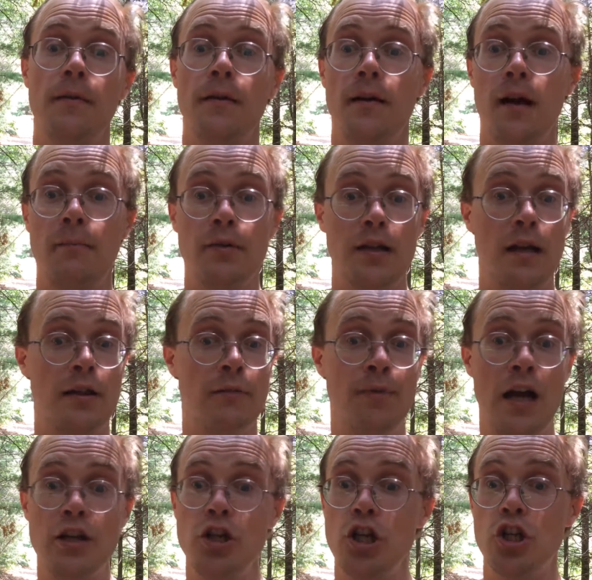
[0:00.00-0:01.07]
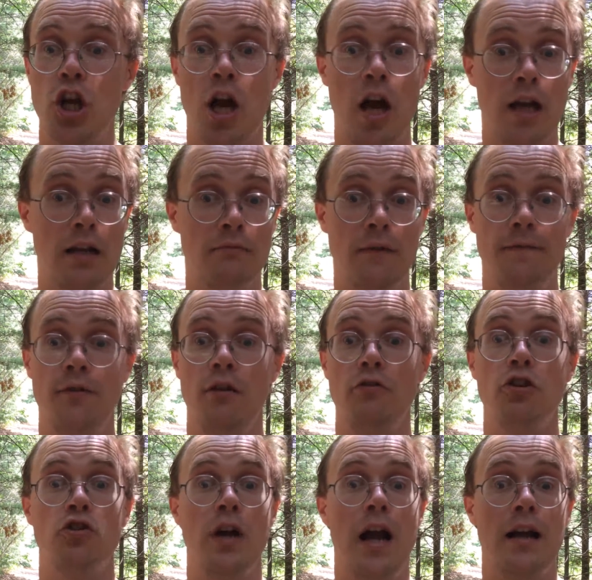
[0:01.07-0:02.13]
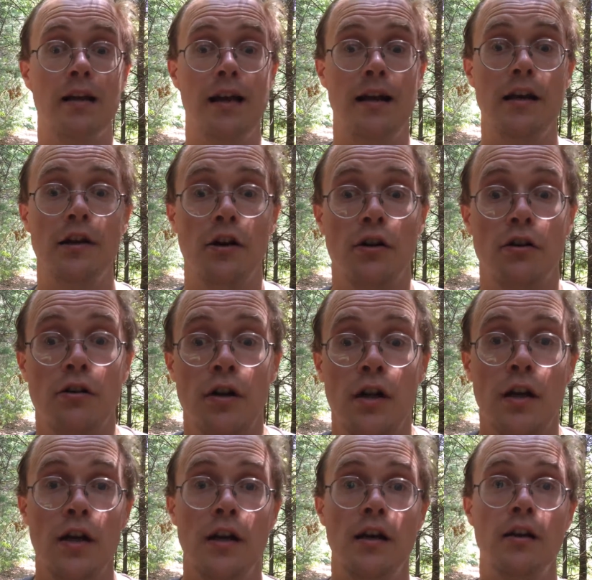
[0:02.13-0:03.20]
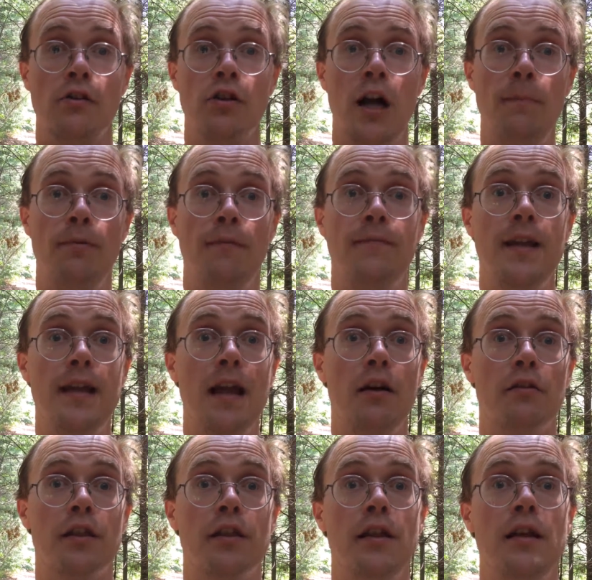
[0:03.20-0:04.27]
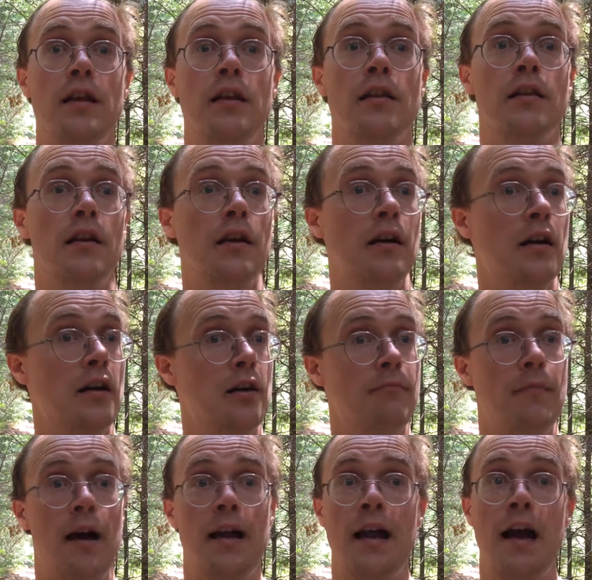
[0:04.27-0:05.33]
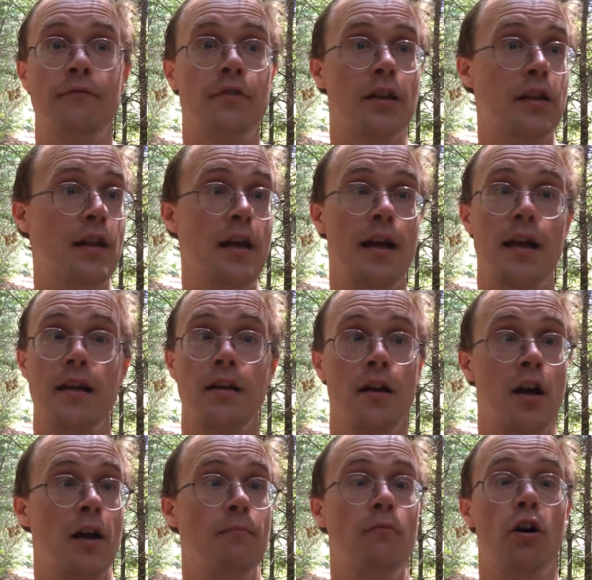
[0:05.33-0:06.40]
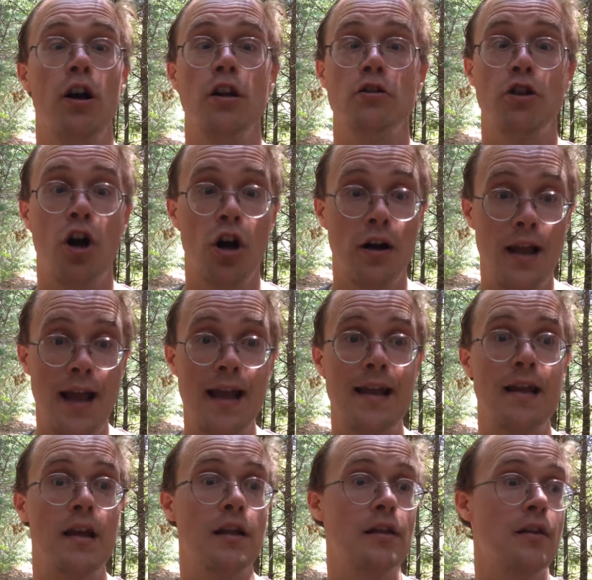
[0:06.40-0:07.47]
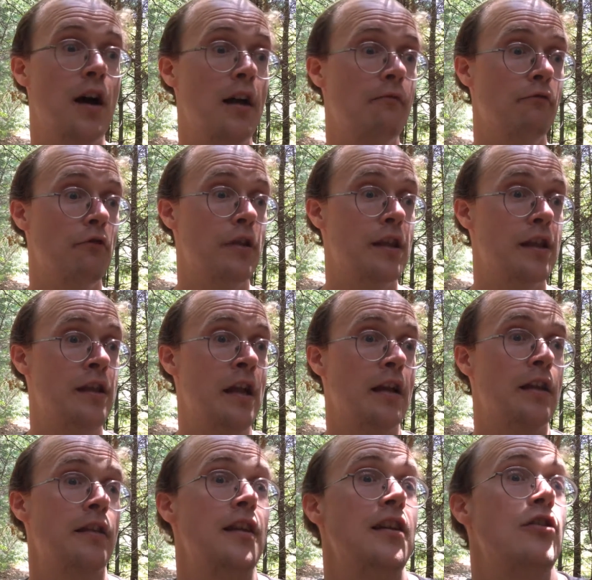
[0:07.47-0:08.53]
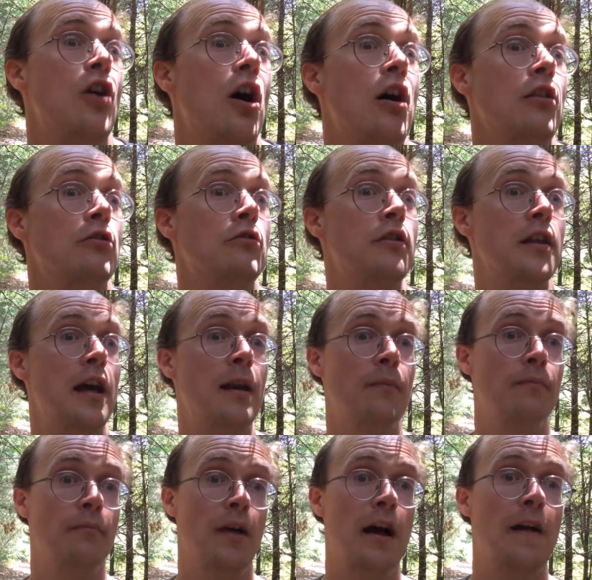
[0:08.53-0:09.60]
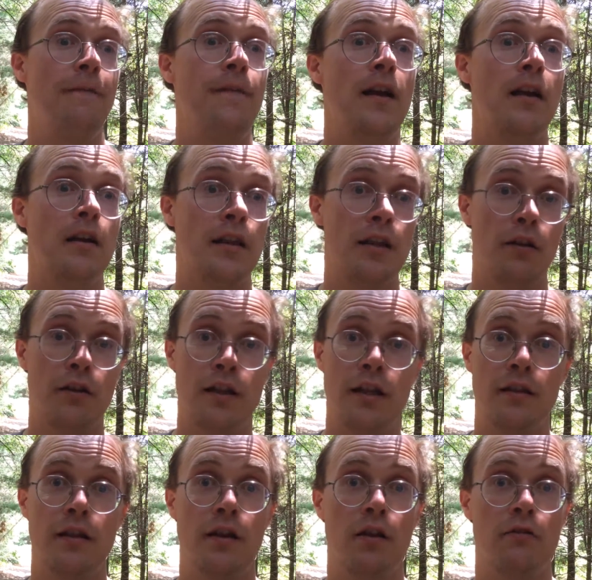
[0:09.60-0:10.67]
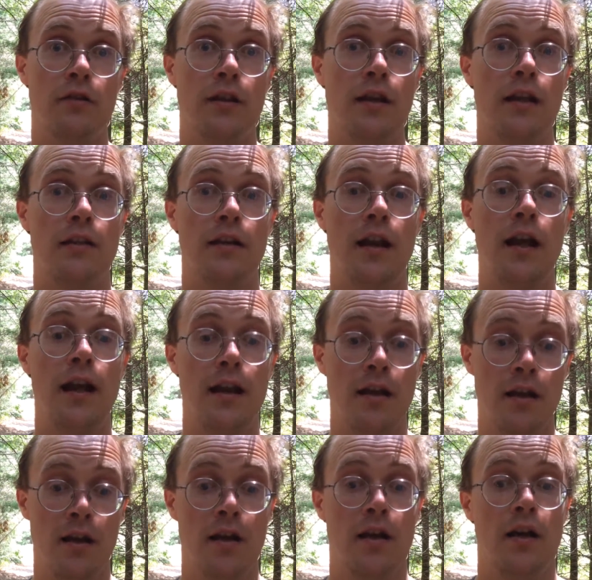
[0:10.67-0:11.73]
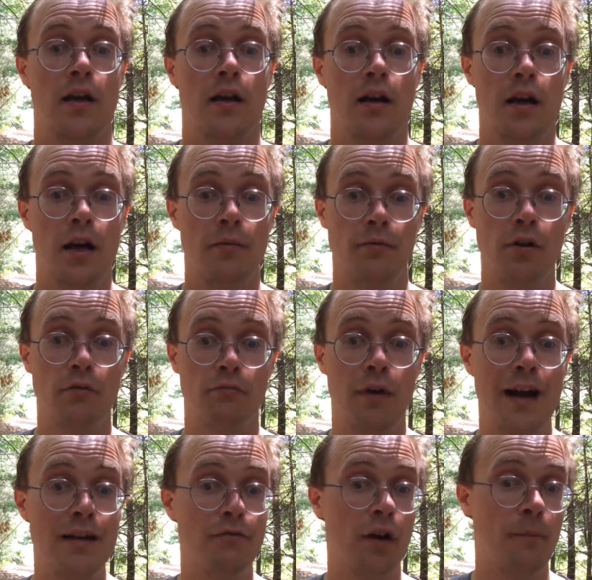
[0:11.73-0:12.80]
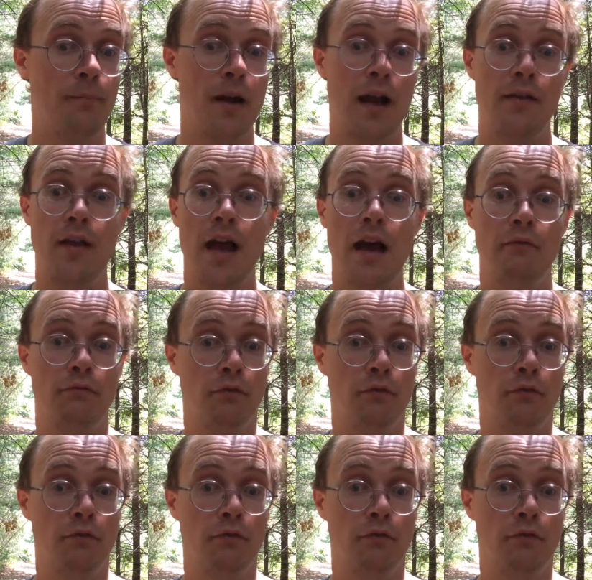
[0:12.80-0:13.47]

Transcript: I'm especially talking with no track editor and a couple of DLCs. I have to say, Mario Kart 8 is not worth $60, and I think it's still $60 it is today. Look, why do you want to pay that?